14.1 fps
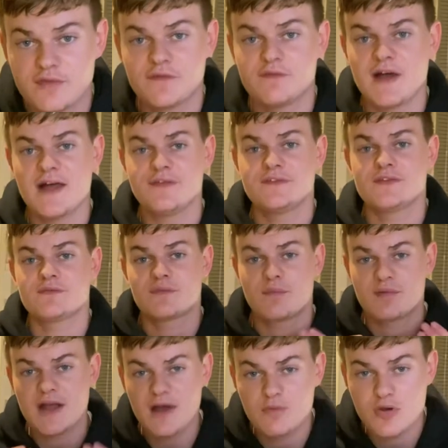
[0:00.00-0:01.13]
the fans. It was a
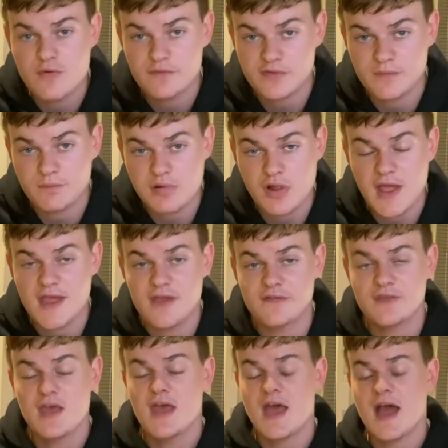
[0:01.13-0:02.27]
proud moment for the players,
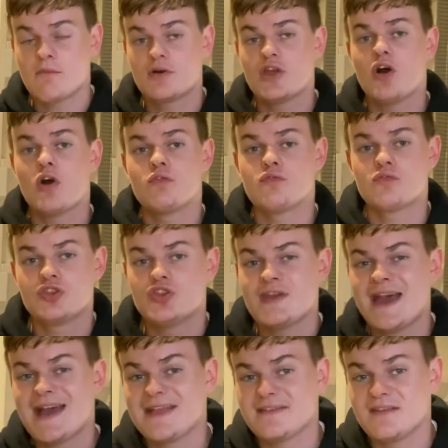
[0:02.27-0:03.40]
and we all
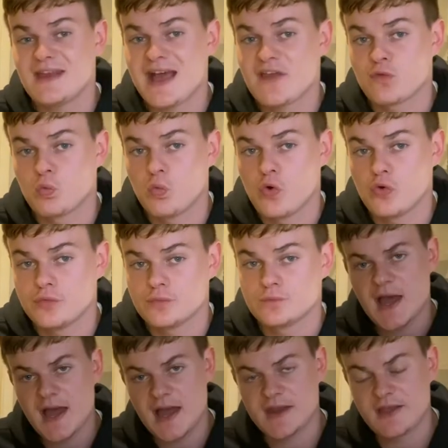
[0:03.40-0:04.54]
united as one.
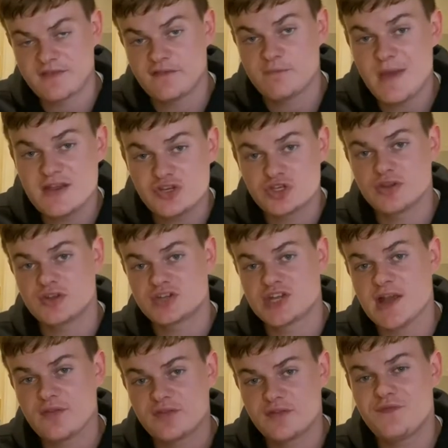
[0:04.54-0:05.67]
And as I've mentioned, the
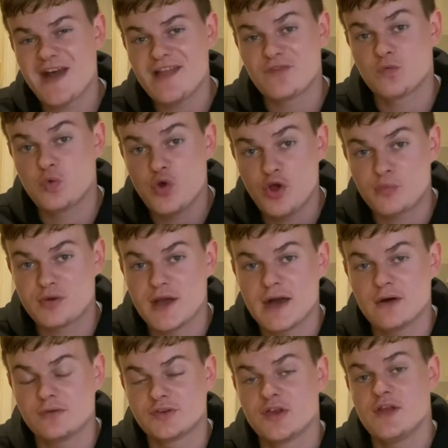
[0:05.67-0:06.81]
Chelsea fans were
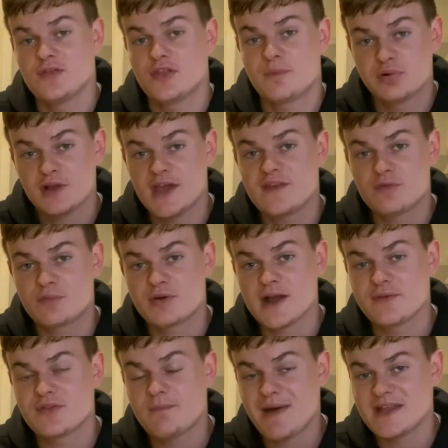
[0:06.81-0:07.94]
proud. The players were proud,
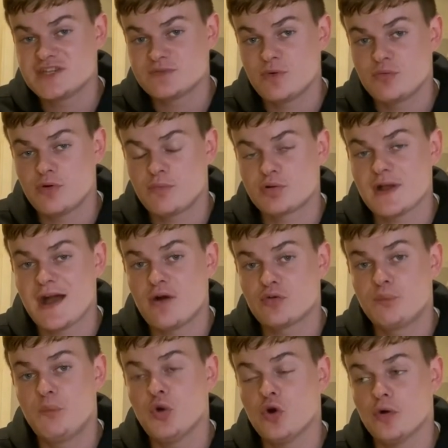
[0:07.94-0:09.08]
the management were proud,
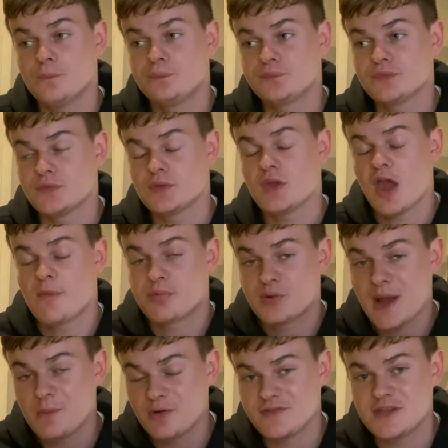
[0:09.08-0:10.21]
but
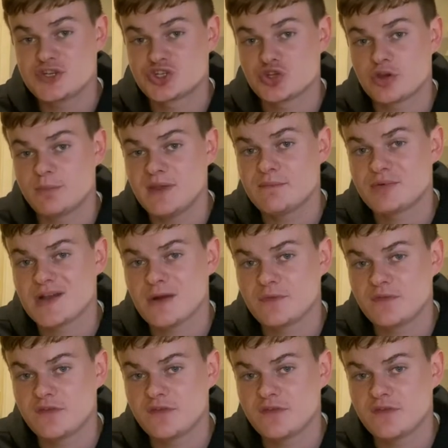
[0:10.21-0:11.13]
Abramovich should have been proud